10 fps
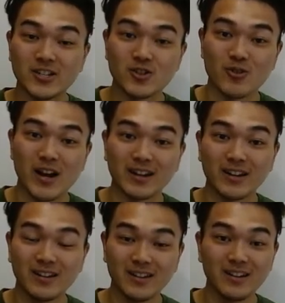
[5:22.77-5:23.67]
track.
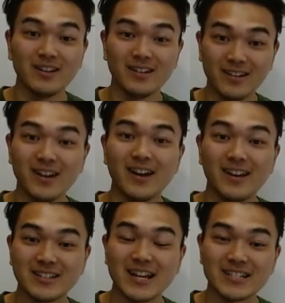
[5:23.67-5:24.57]

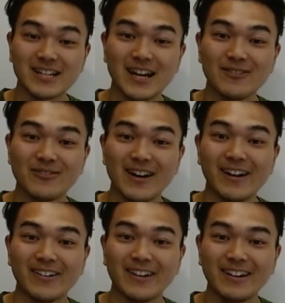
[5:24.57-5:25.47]
It's actually kind of fire.